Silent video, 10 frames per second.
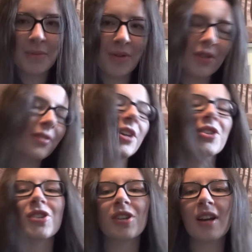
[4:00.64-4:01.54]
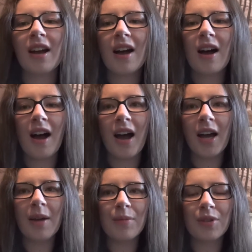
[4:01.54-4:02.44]
about your fish?
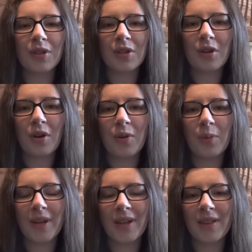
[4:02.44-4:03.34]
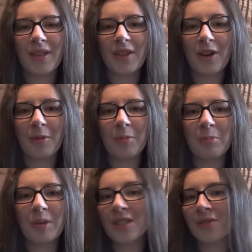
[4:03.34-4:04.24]
I'm gonna go with their
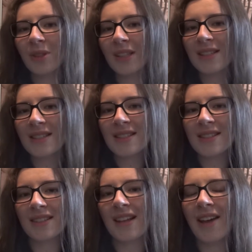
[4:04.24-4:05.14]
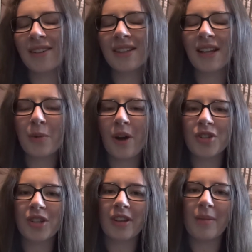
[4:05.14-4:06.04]
peacefulness. I really like
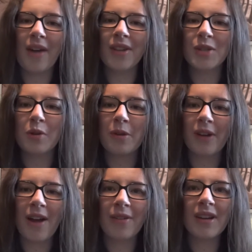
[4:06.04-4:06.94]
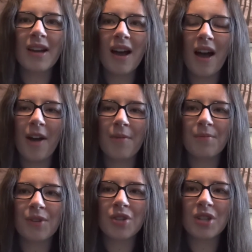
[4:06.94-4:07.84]
watching them, how they swim around.
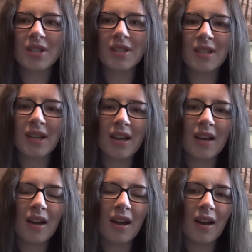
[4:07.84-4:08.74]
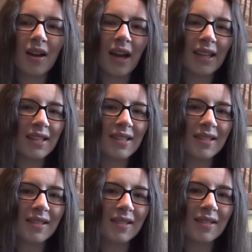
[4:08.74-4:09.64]
They're just, I guess
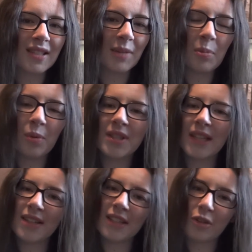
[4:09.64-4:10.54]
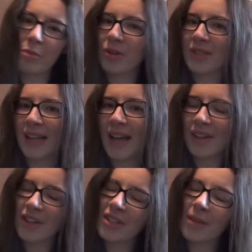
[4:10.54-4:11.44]
some people would say it's like their
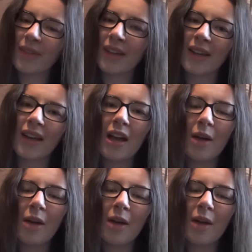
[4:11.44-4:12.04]
personality or something,